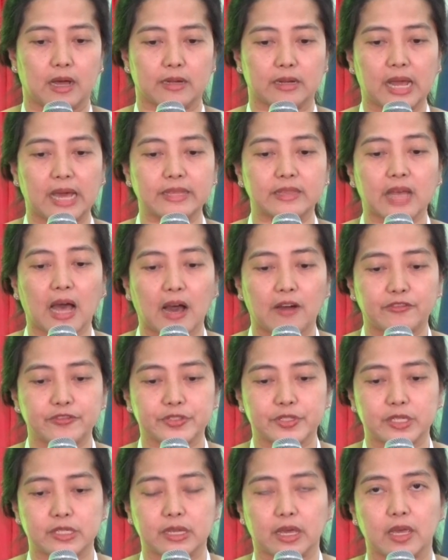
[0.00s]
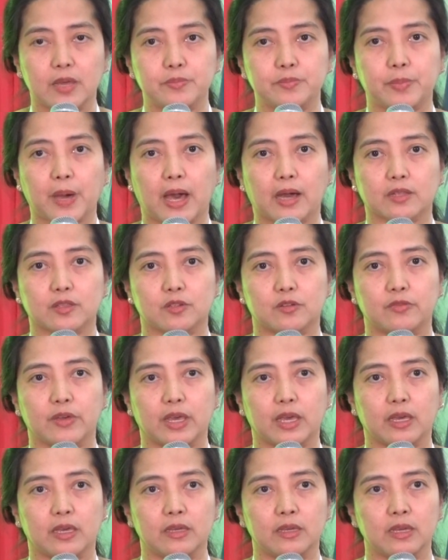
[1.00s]
right after the impact of
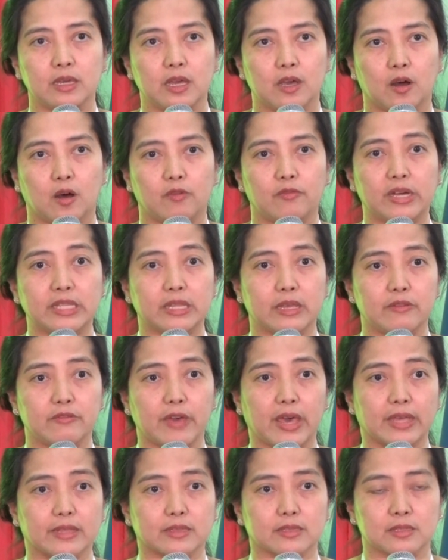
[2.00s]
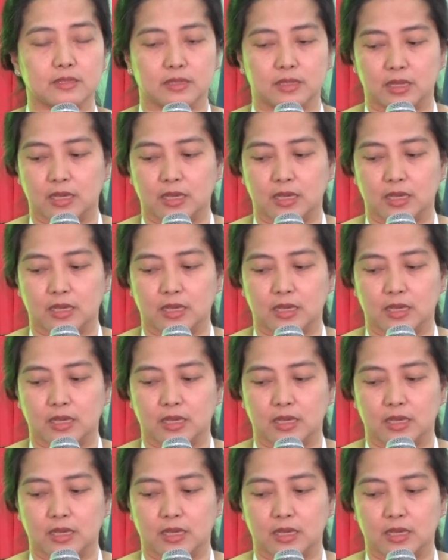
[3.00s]
an event.